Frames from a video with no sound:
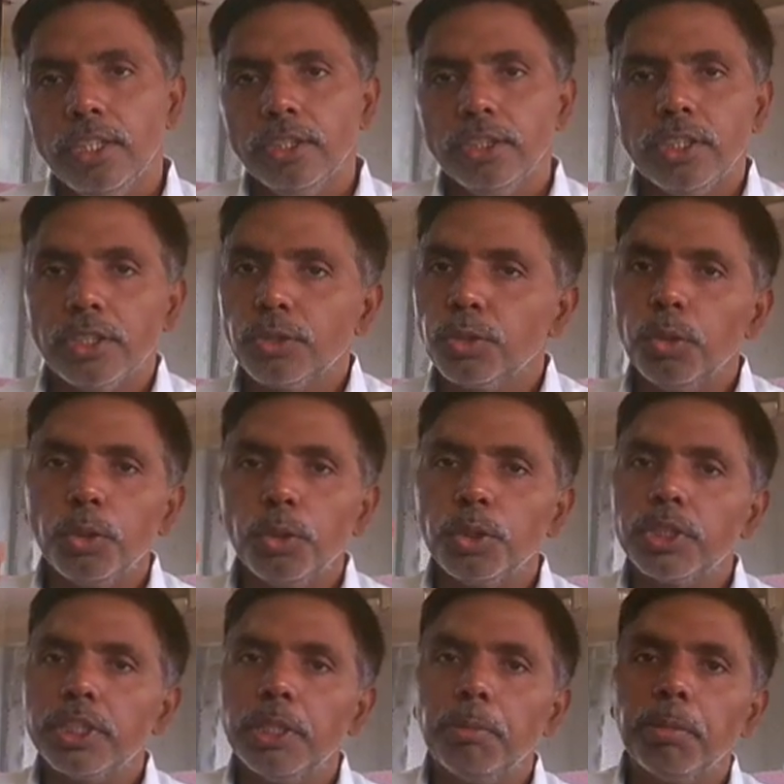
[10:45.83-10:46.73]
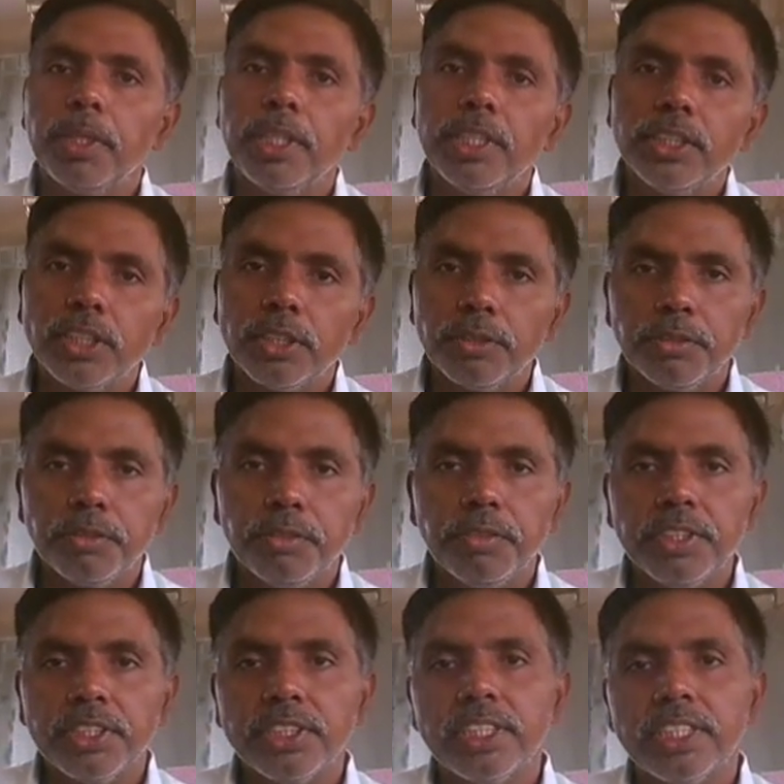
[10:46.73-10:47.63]
The source temperature is
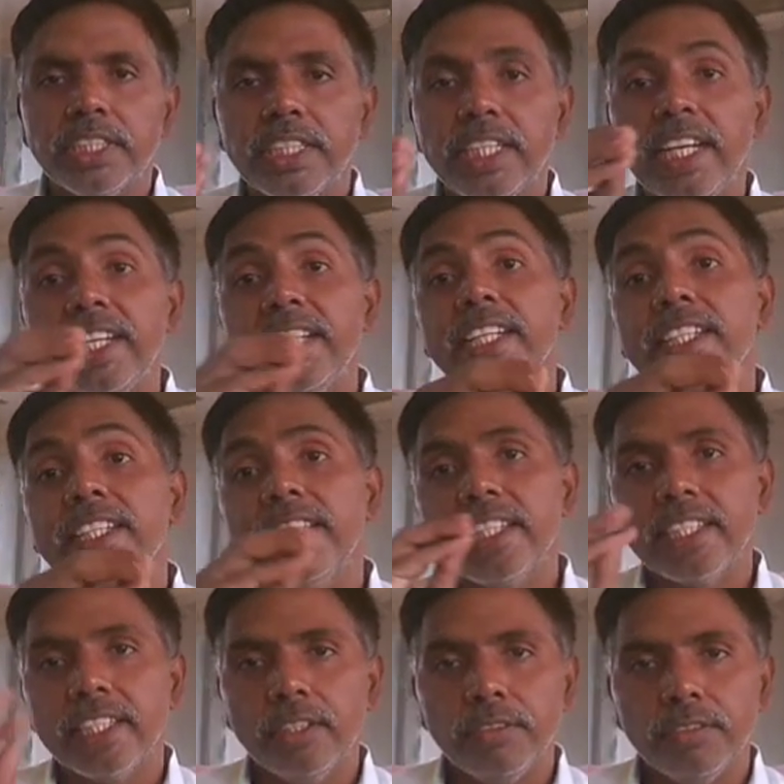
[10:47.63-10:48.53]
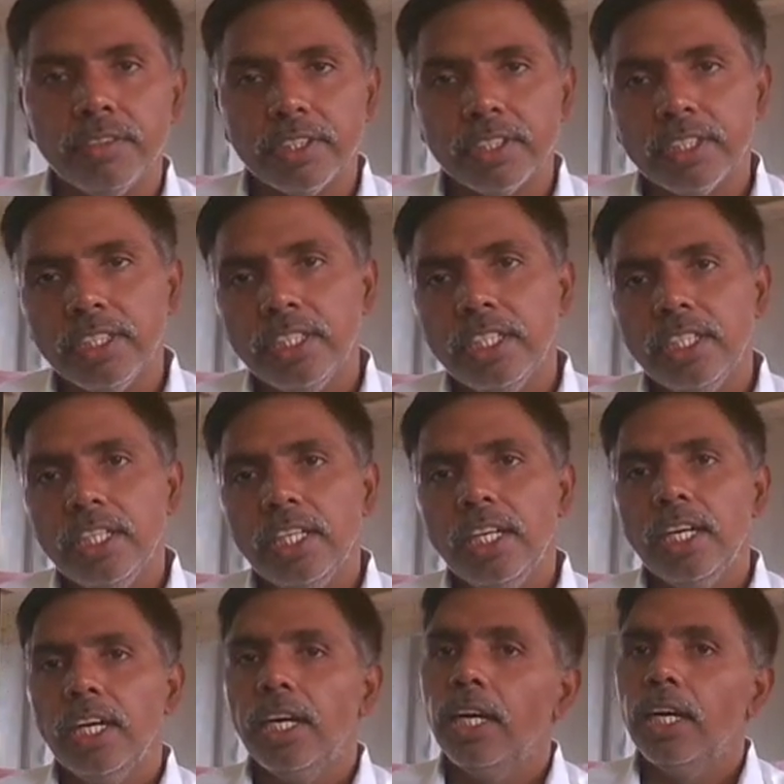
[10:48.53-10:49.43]
fixed 800 Kelvin.
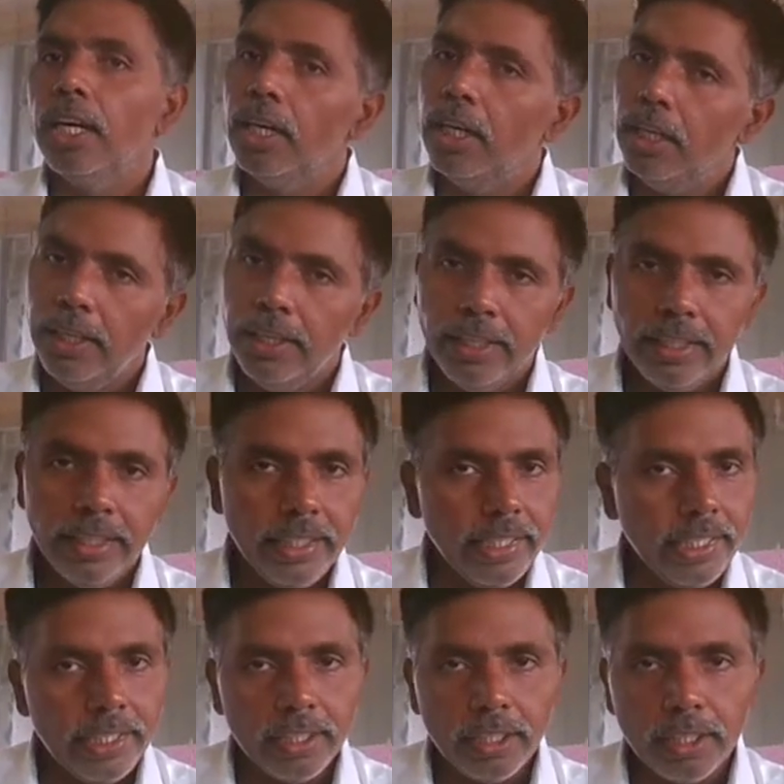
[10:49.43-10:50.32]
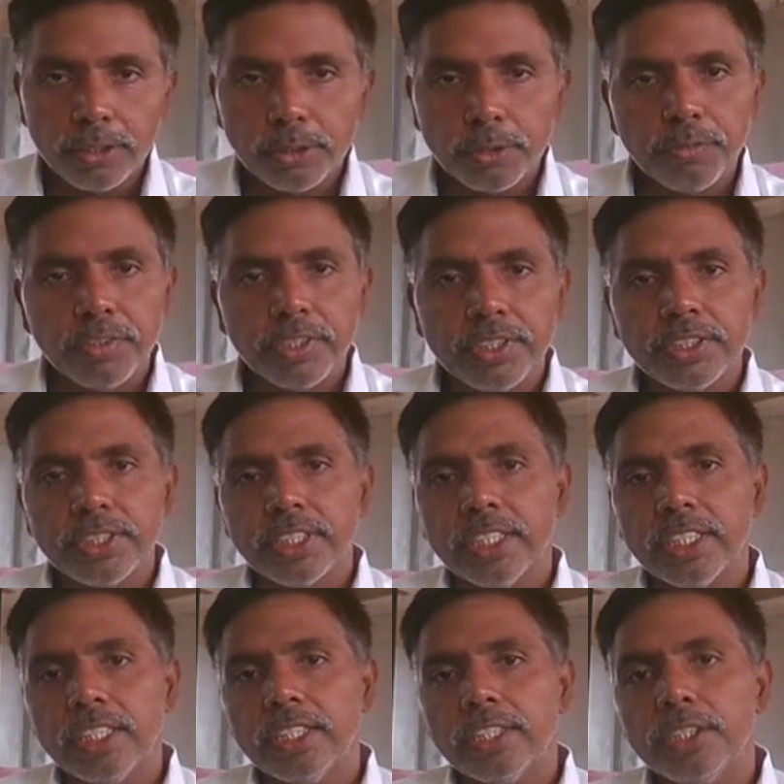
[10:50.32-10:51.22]
Heat also fixed
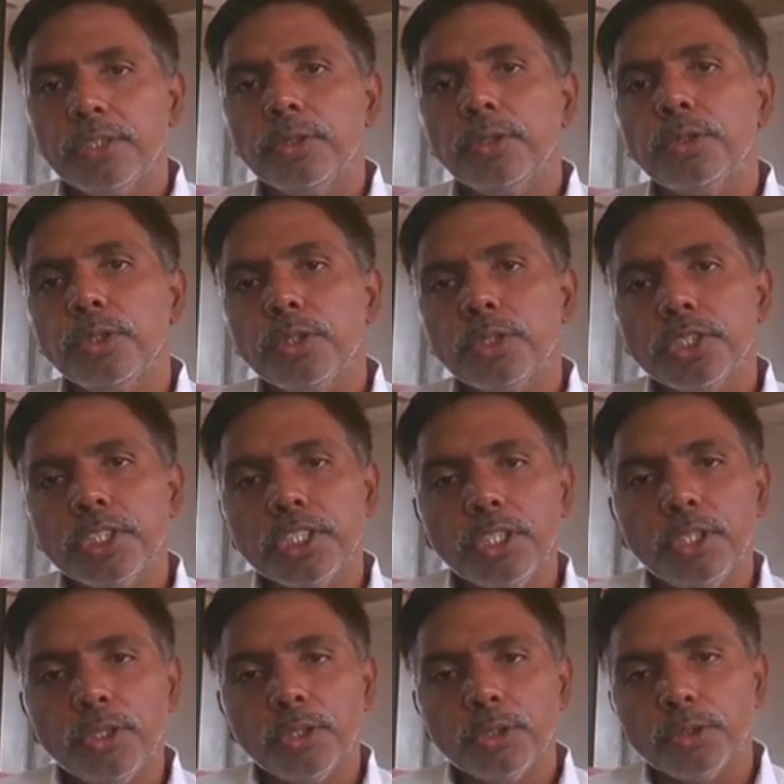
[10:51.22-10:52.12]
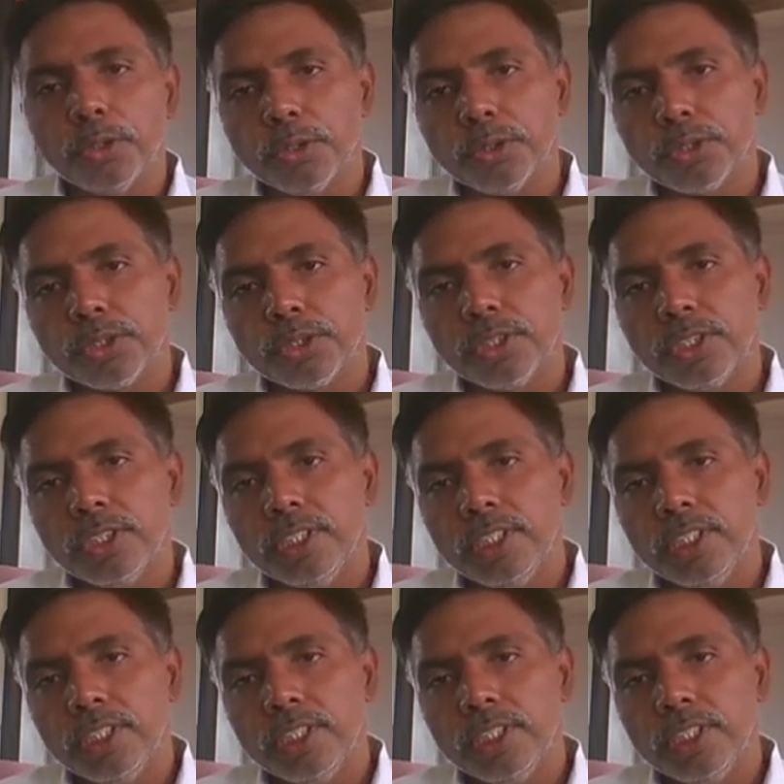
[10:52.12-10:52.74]
2000 kilojoules.